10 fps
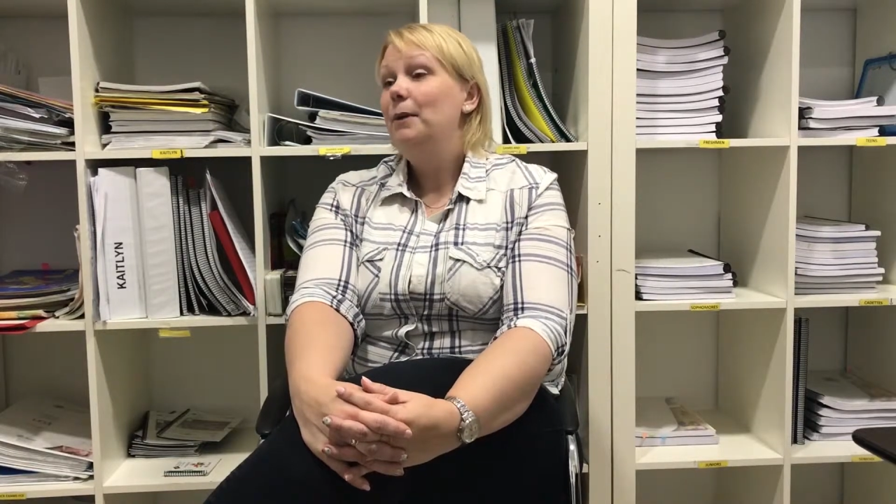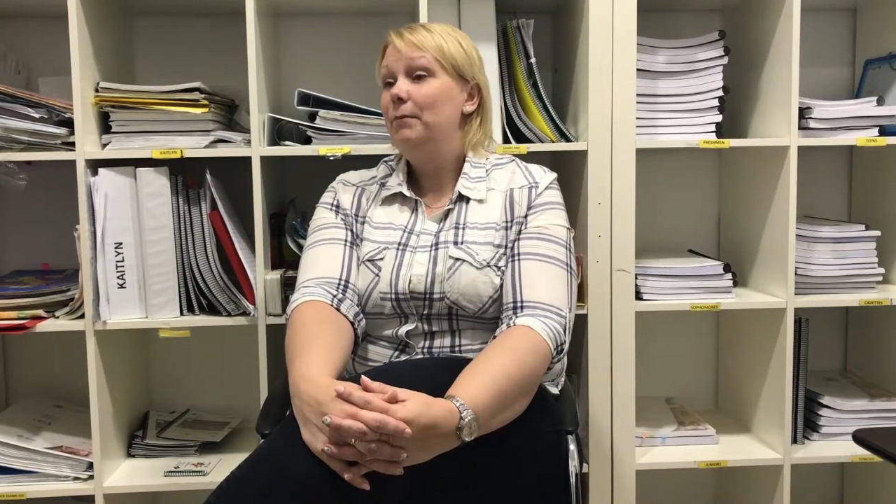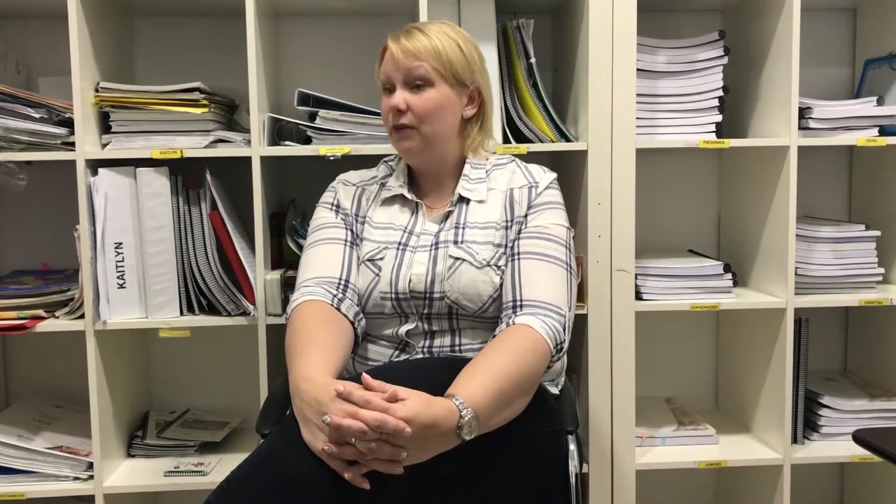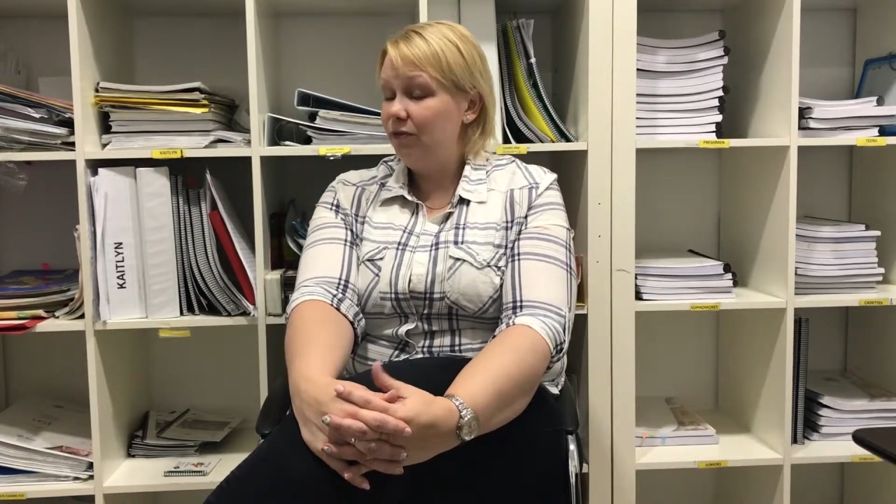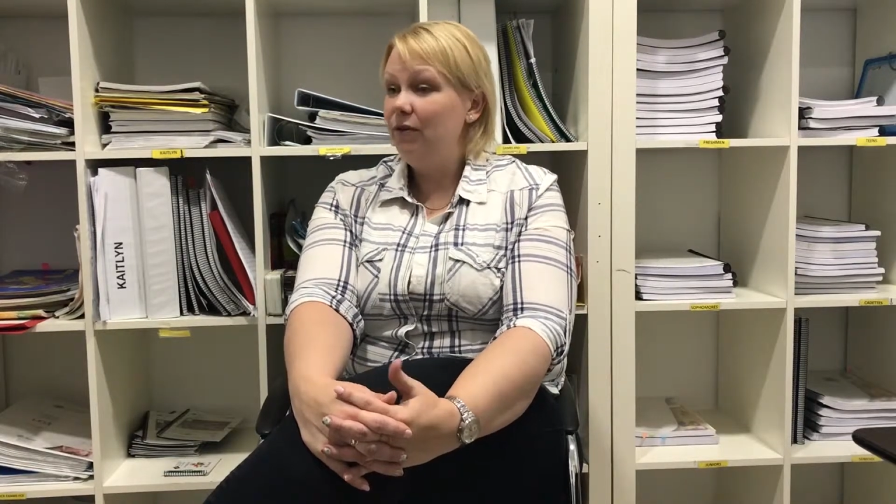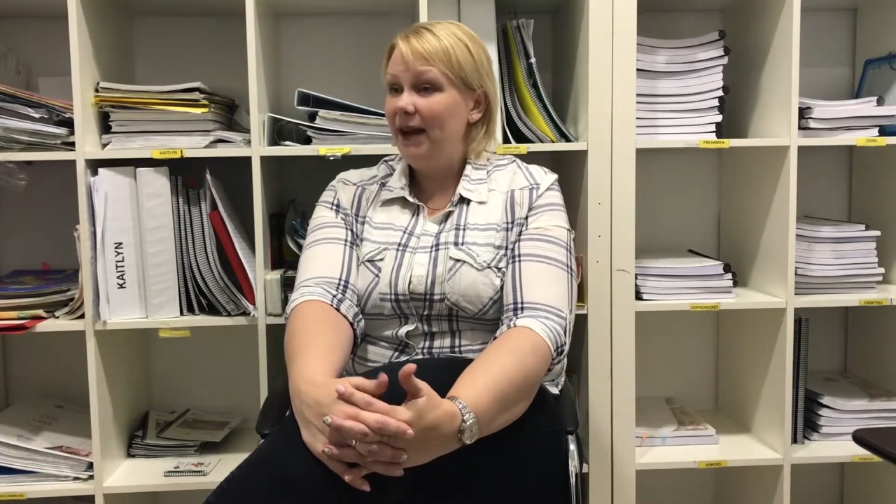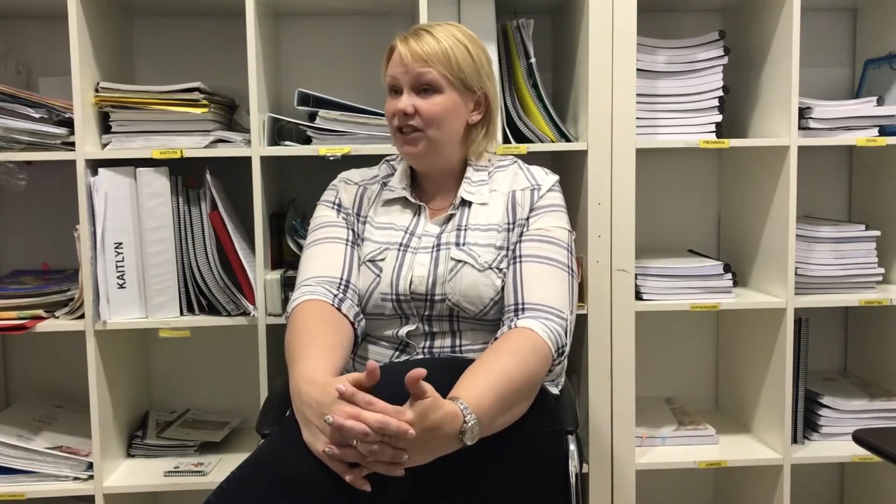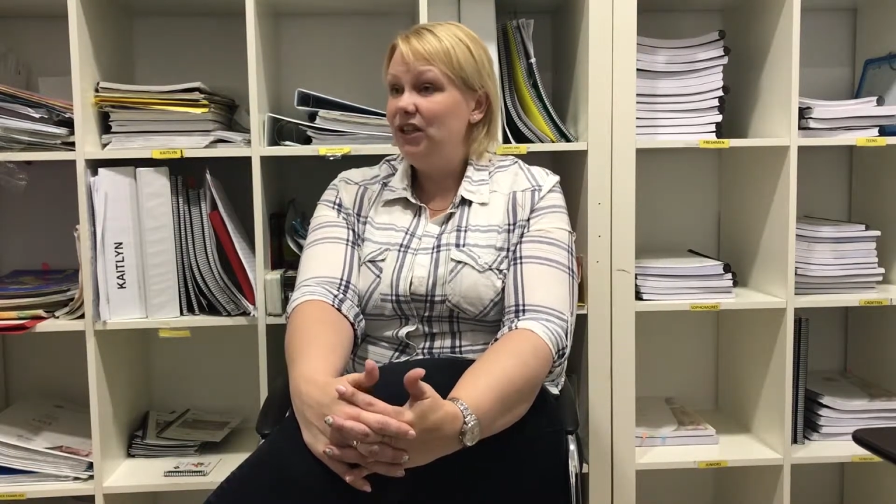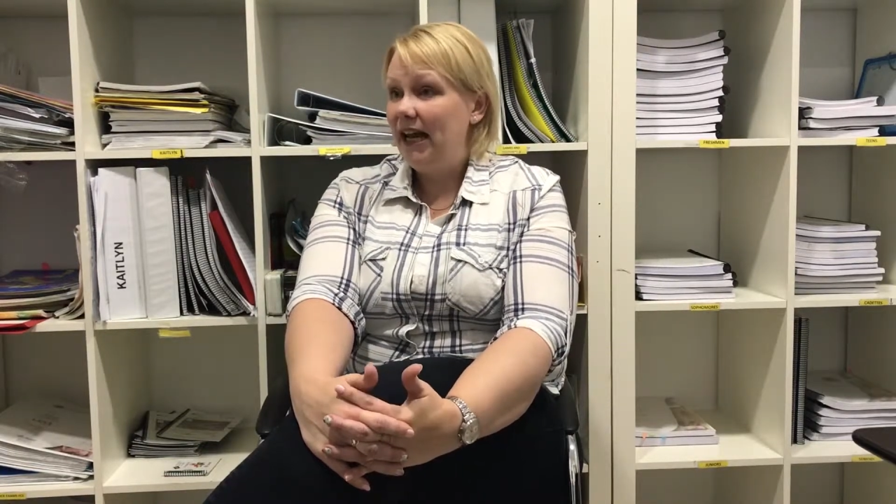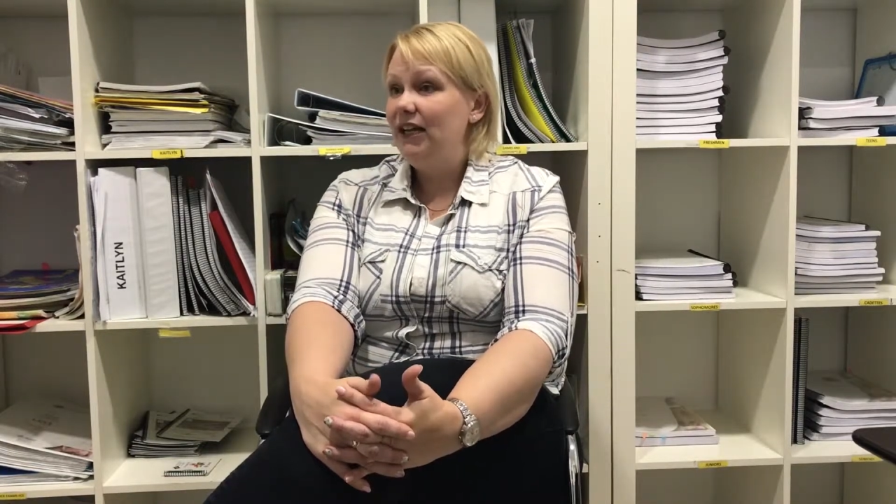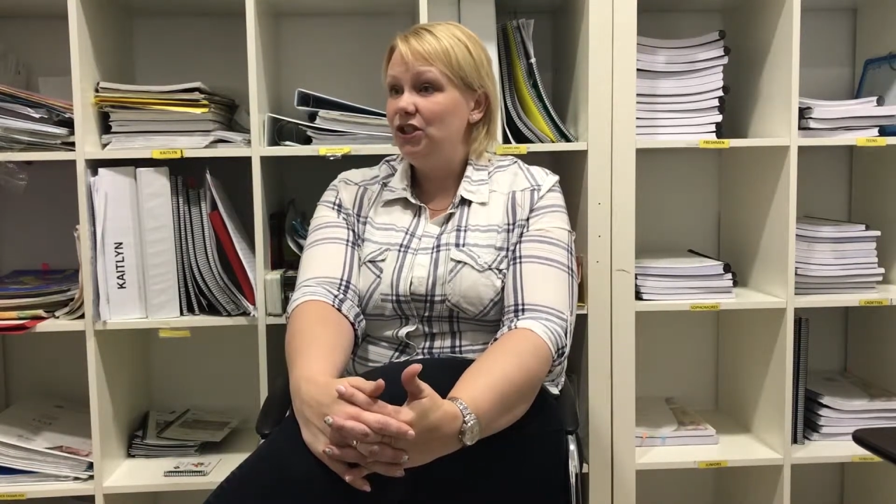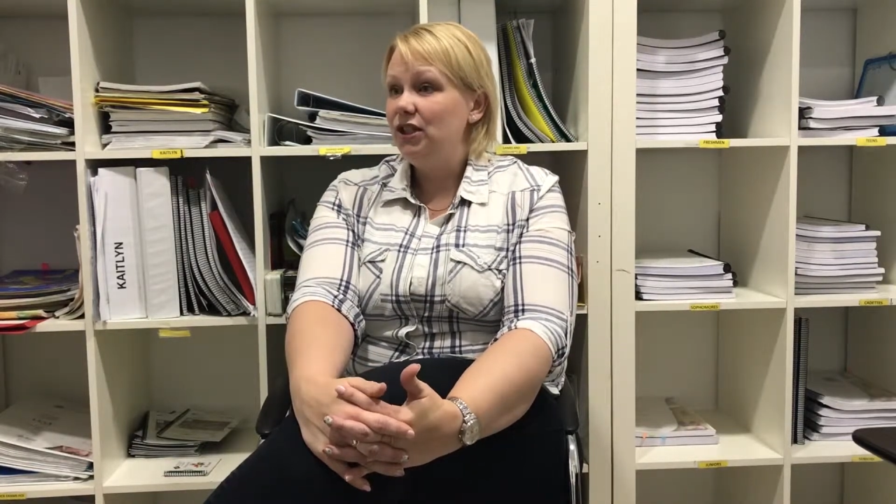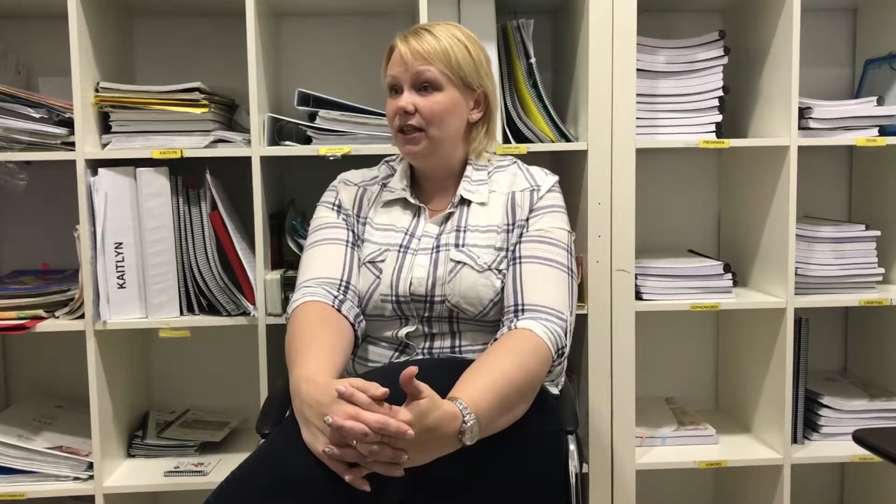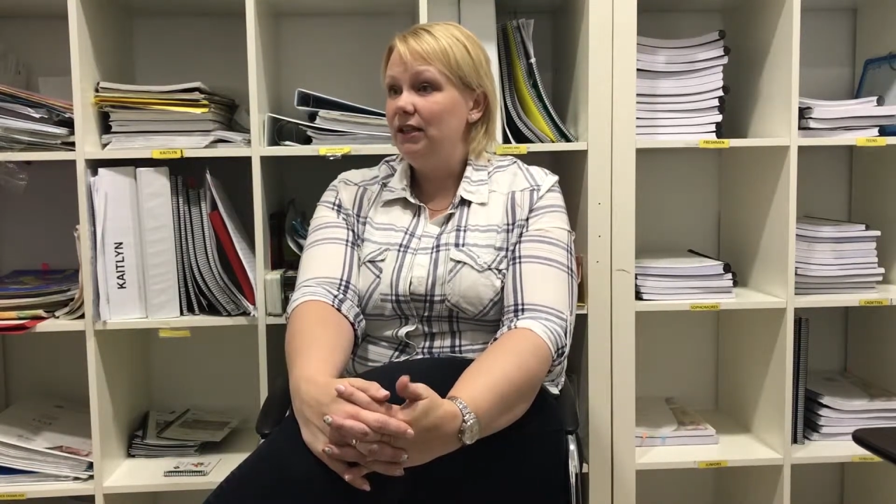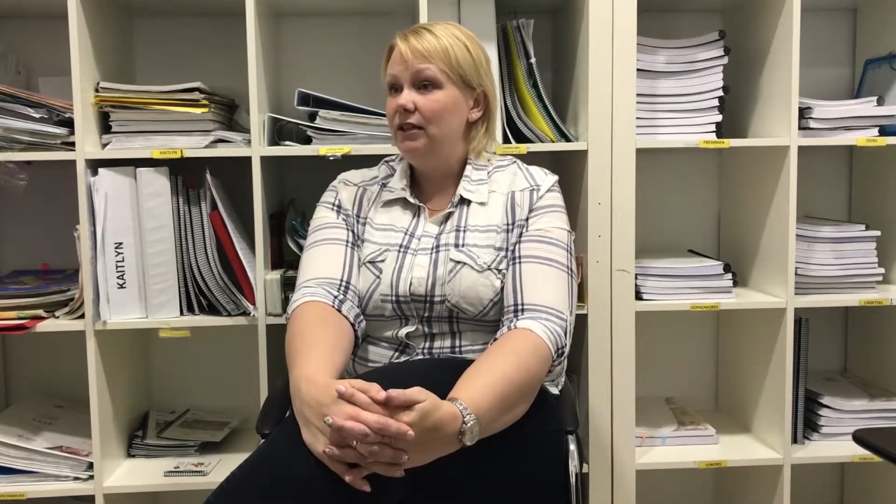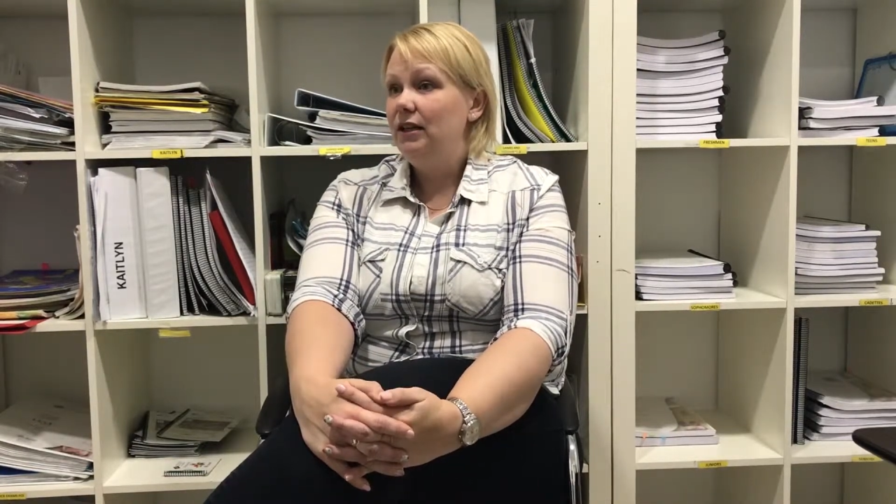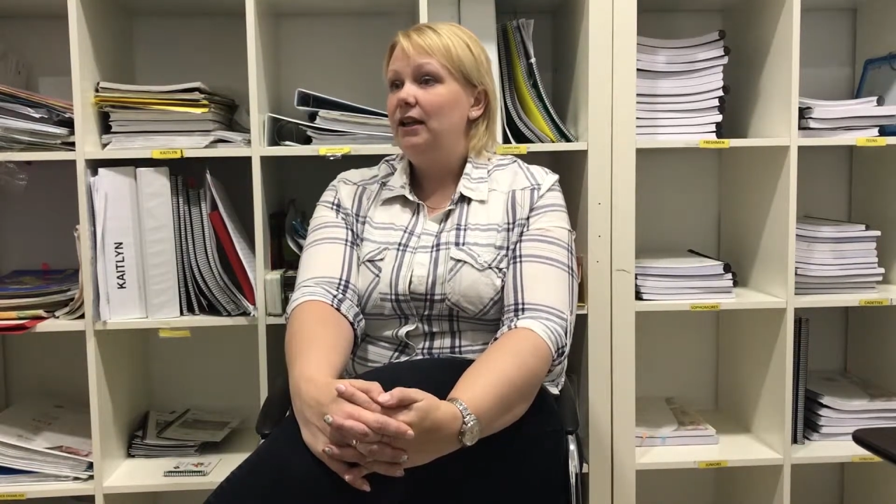but through education